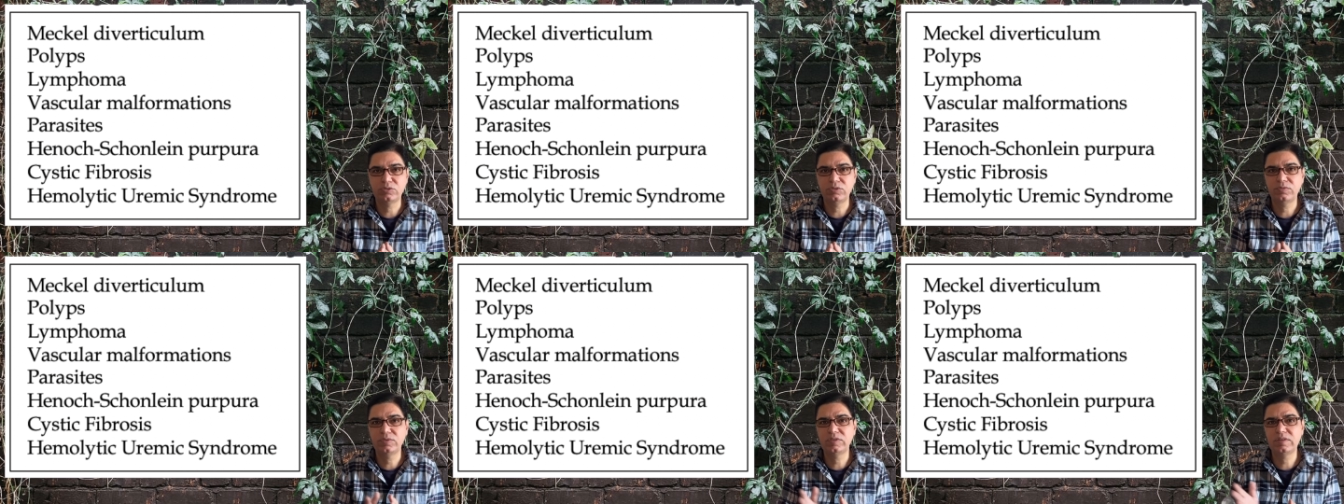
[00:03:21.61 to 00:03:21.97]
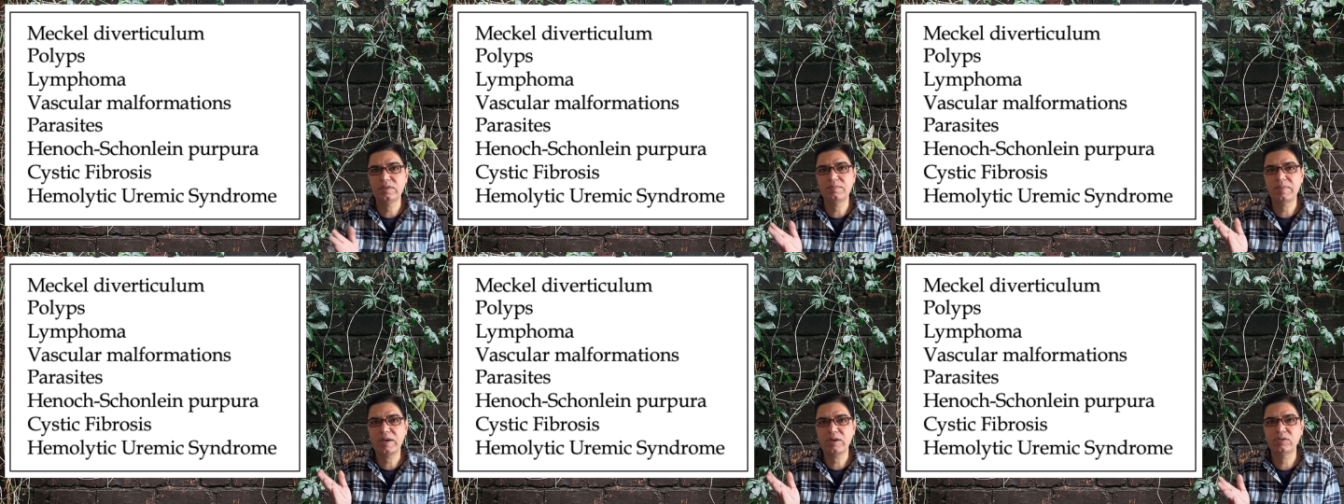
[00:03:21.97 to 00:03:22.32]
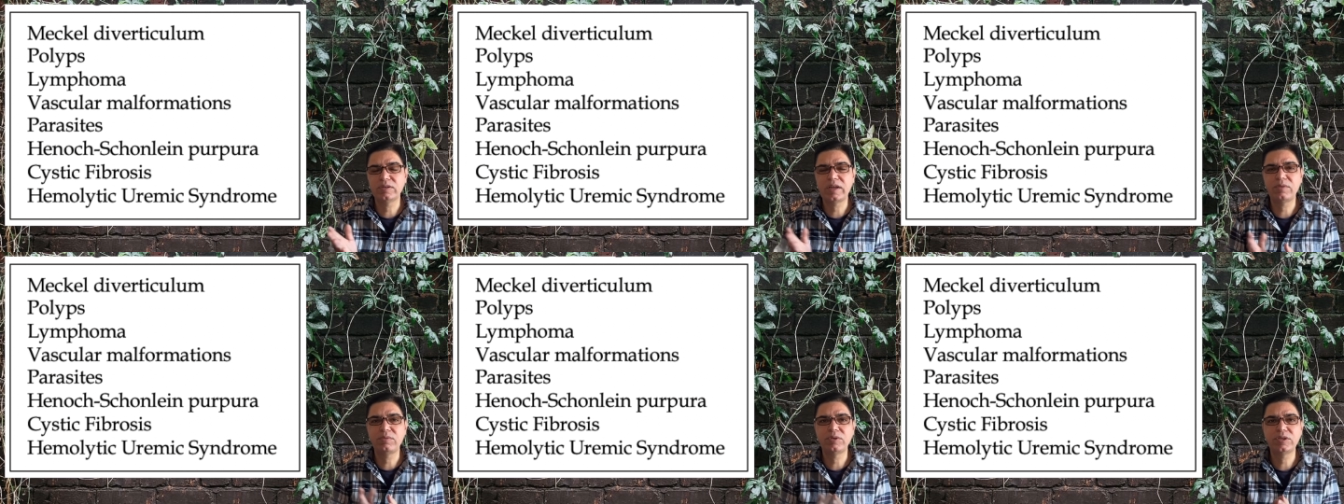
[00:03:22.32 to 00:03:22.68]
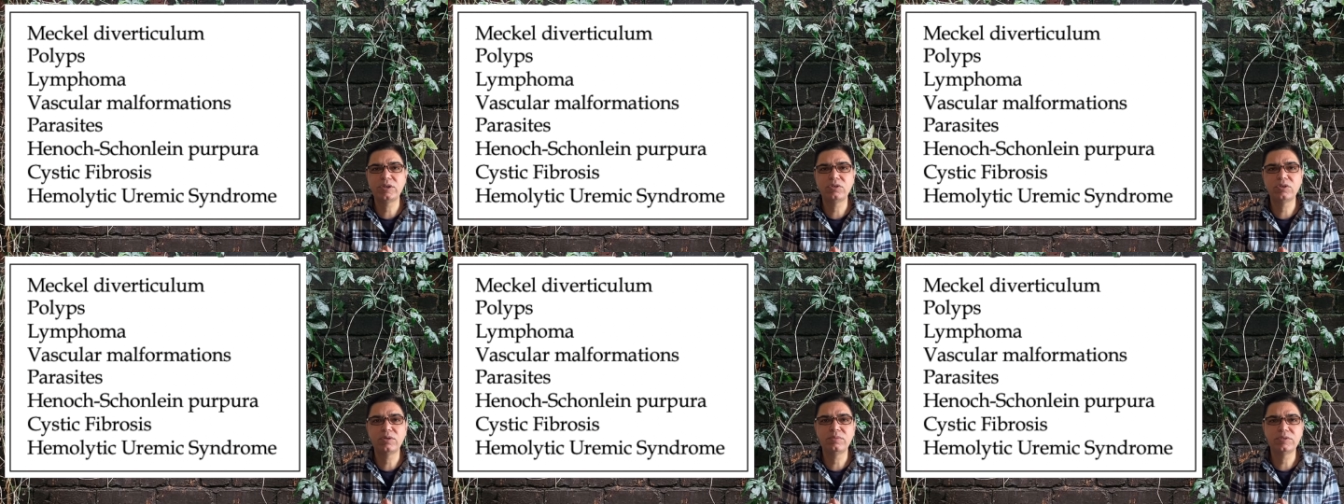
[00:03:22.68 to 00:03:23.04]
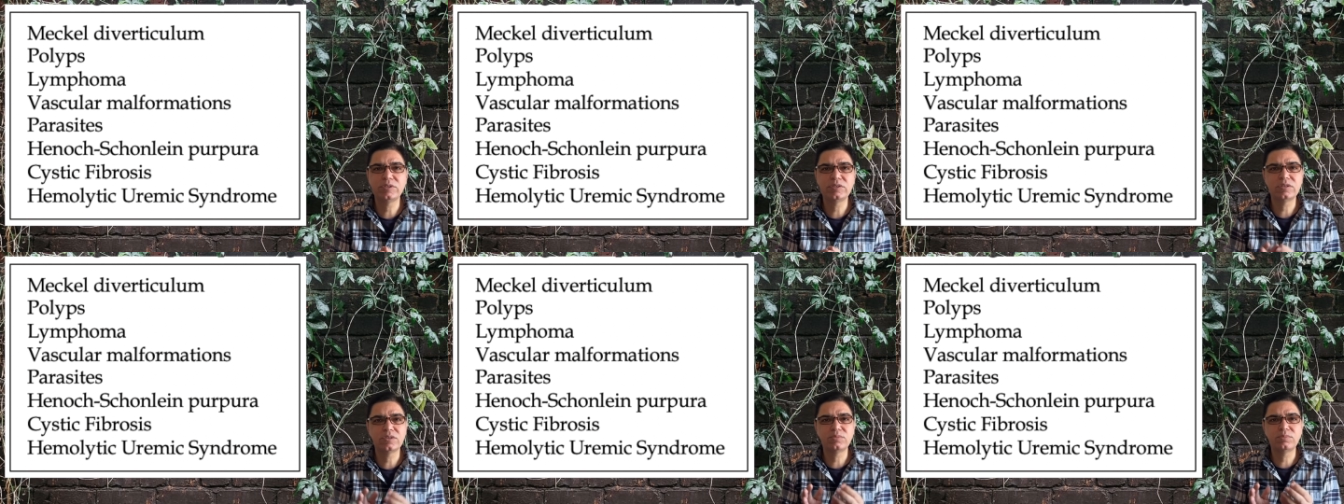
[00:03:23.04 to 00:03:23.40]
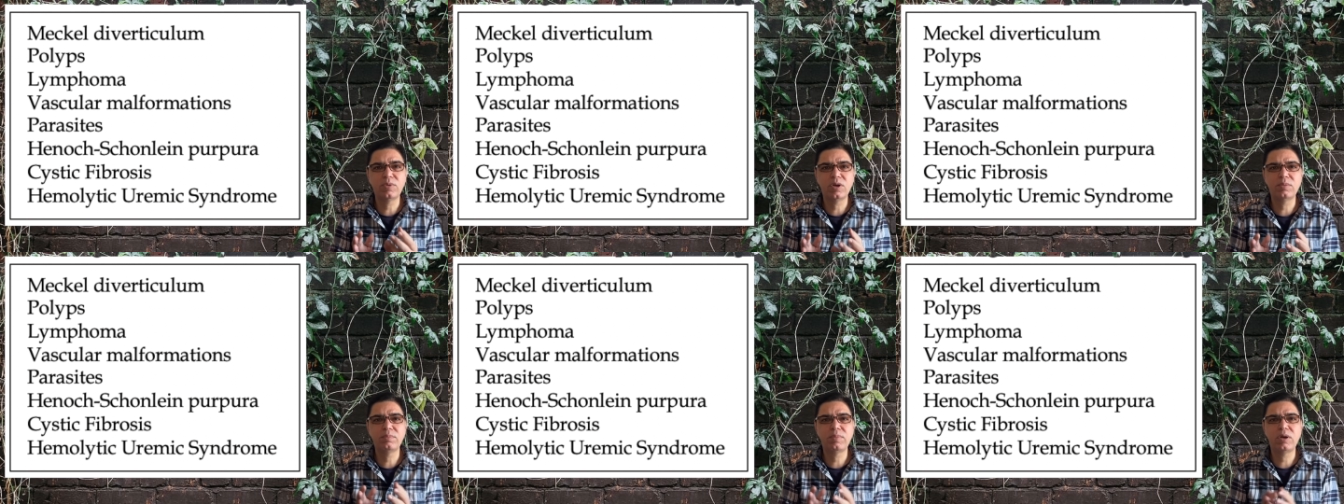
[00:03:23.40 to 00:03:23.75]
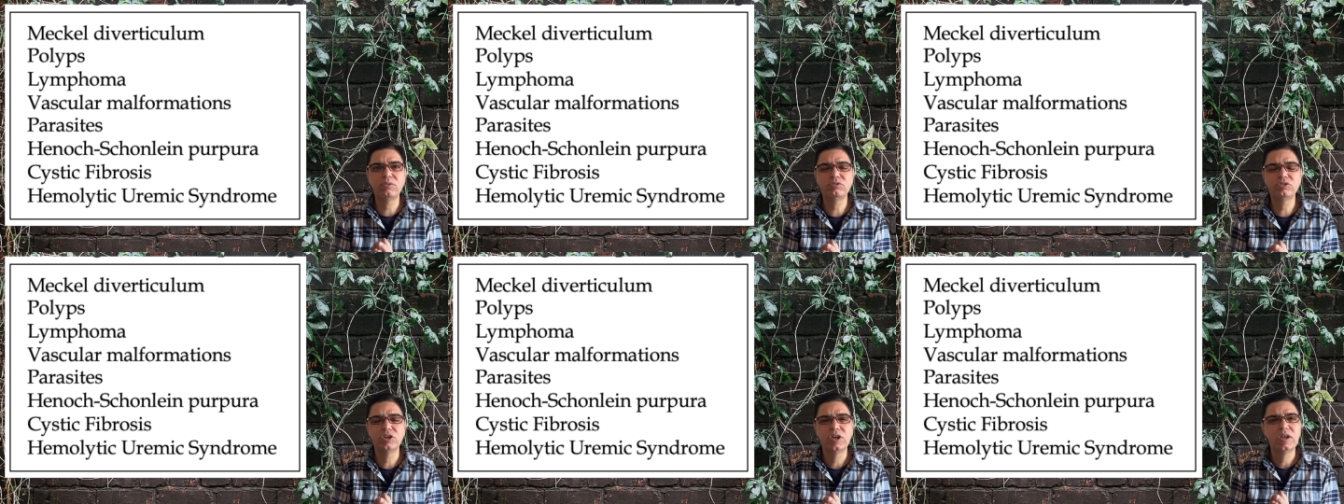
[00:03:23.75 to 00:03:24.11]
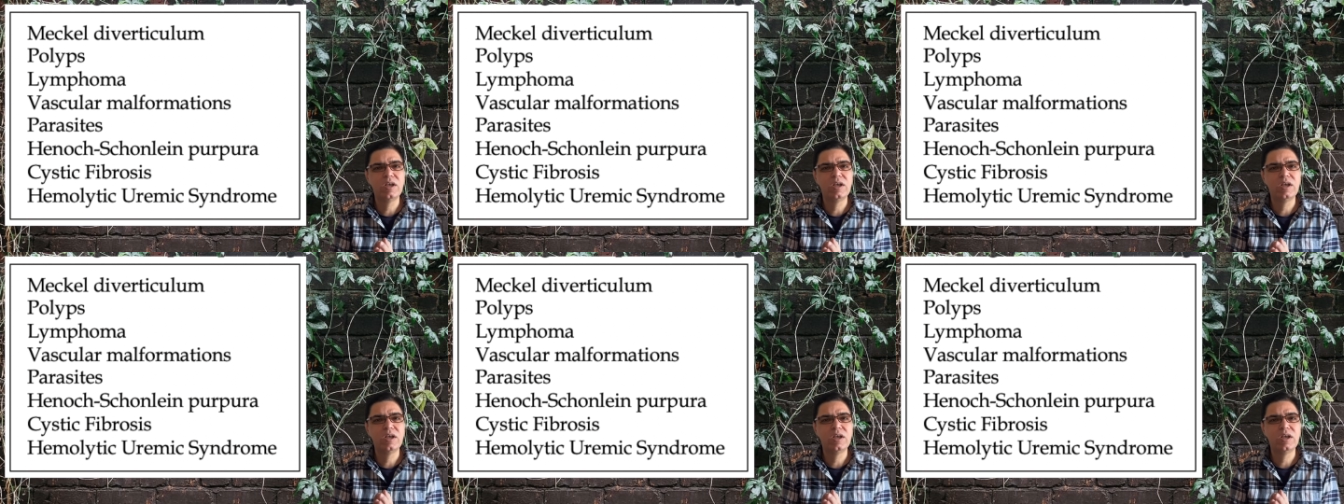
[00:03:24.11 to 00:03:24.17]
So if you see meckel diverticulum, which is a small pouch